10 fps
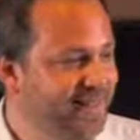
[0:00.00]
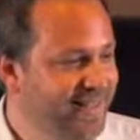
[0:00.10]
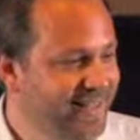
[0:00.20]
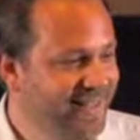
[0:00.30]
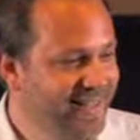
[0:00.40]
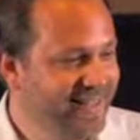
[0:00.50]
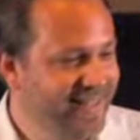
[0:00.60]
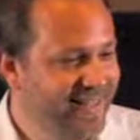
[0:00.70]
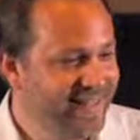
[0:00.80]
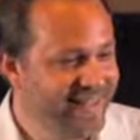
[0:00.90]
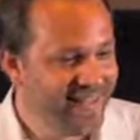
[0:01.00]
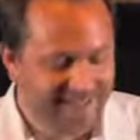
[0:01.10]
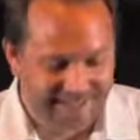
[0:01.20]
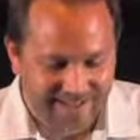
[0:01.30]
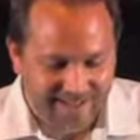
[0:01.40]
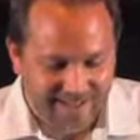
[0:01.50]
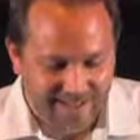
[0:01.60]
No one is speaking in this clip.